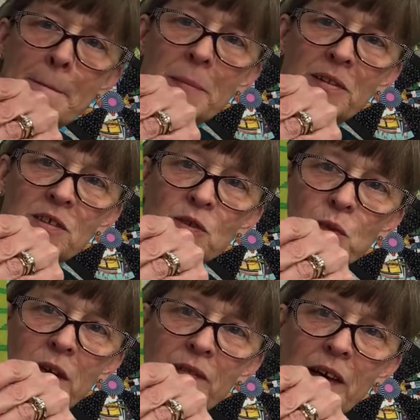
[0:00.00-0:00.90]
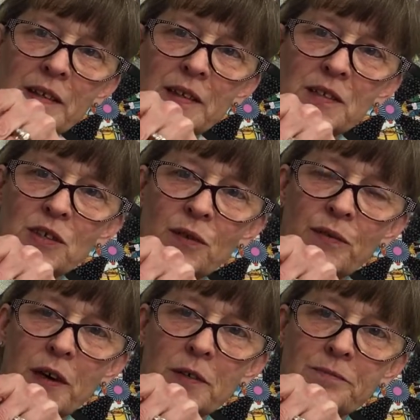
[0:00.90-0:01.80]
But this is what I've got done so
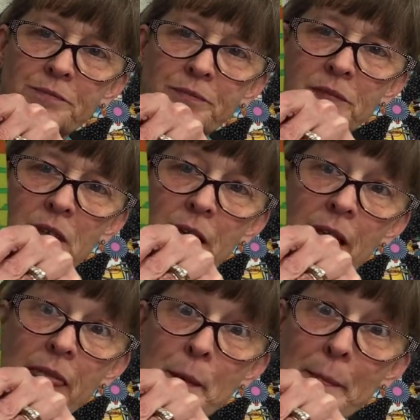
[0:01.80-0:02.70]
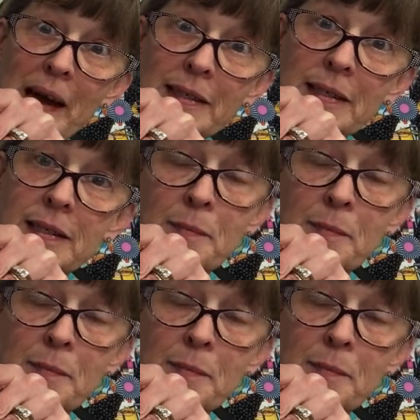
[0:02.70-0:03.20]
far. The bat,